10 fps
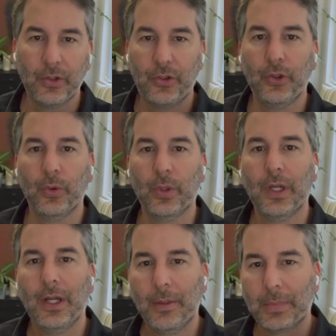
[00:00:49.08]
Two,
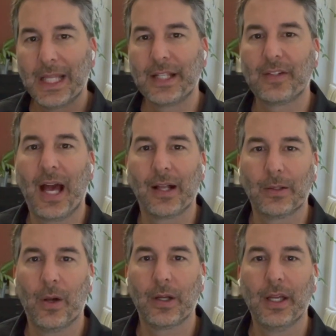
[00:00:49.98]
playing tag
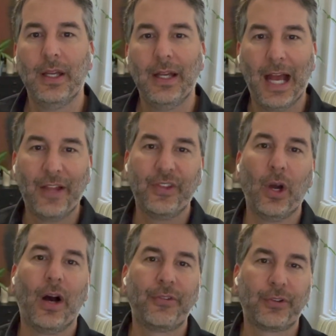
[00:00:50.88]
along. As the
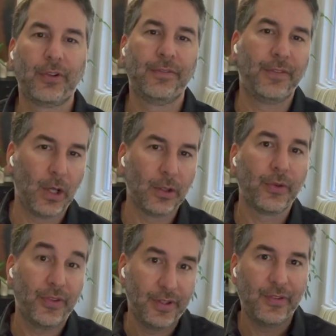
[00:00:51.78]
officer
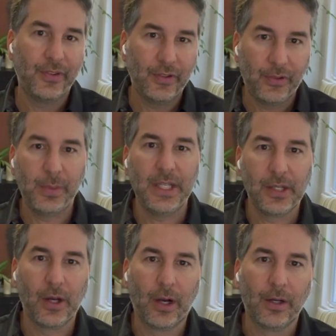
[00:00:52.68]
follows this speedy
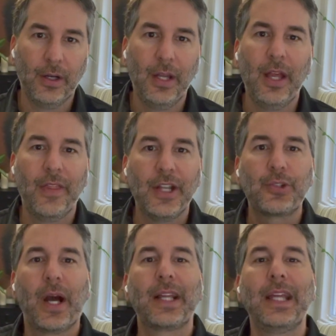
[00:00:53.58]
car, they
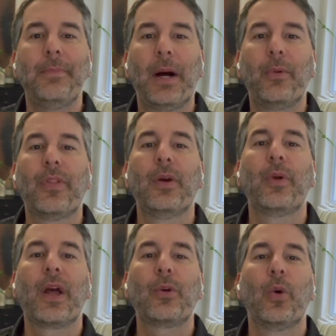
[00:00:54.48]
try to keep up with it
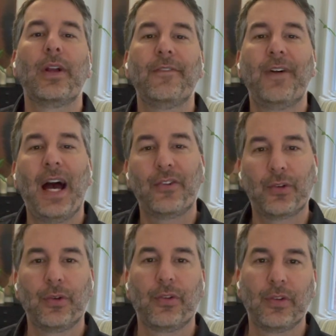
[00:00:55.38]
without going
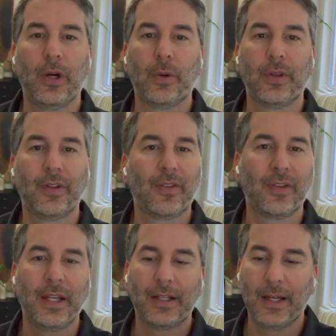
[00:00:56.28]
faster or slower. This is
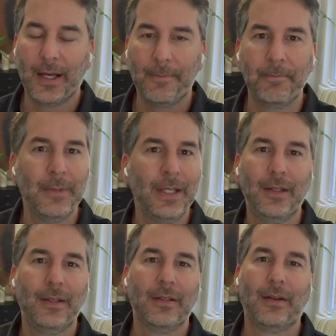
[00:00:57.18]
like,
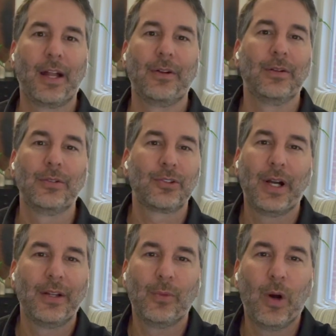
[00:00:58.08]

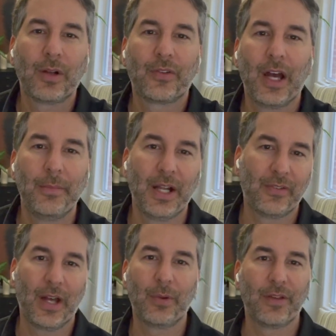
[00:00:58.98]
trying to walk side by
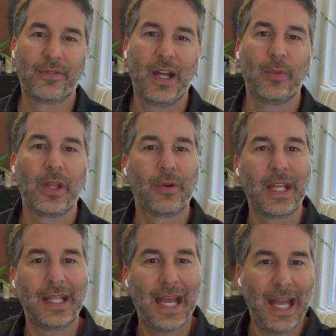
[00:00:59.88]
side with a friend without
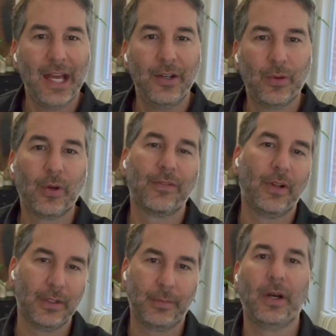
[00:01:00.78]
getting ahead or
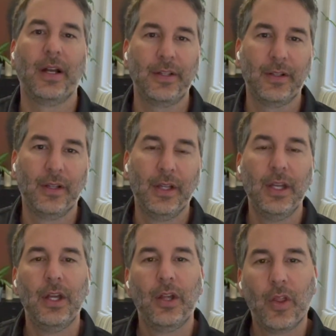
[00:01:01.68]
falling behind.
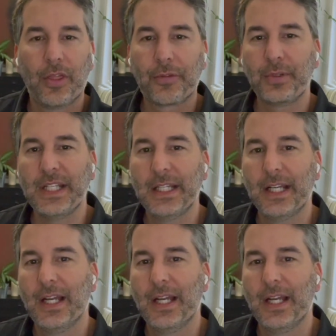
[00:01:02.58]
Three,